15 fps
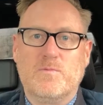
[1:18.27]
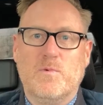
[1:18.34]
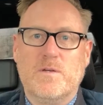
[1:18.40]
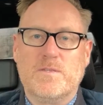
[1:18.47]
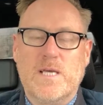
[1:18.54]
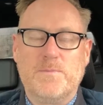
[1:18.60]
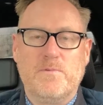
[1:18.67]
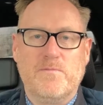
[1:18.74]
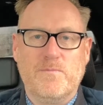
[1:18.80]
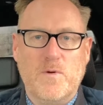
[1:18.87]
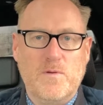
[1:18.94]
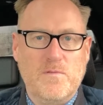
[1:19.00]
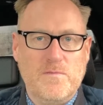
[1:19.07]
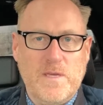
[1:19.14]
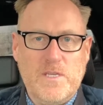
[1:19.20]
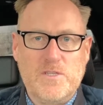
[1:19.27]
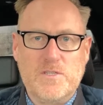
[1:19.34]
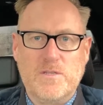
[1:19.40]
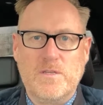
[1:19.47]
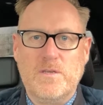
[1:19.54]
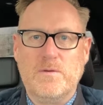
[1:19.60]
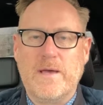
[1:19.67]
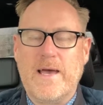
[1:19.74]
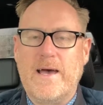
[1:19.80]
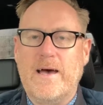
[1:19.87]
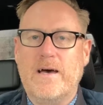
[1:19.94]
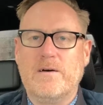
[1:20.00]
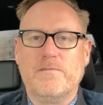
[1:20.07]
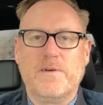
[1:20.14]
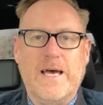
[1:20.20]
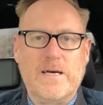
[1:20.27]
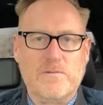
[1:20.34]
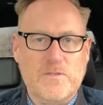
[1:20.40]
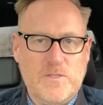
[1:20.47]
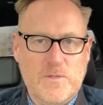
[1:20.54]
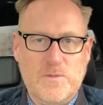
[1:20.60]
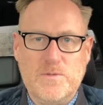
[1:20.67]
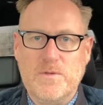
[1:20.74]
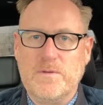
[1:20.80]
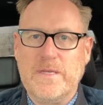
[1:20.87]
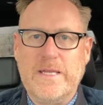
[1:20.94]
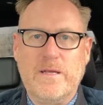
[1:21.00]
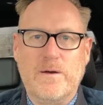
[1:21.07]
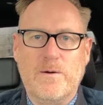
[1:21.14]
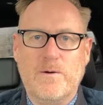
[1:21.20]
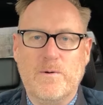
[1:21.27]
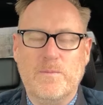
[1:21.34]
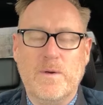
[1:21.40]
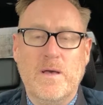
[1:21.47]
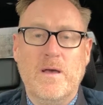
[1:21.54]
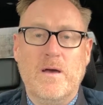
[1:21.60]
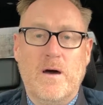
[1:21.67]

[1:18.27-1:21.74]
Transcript: what type of motivation you have, how soon you need a home.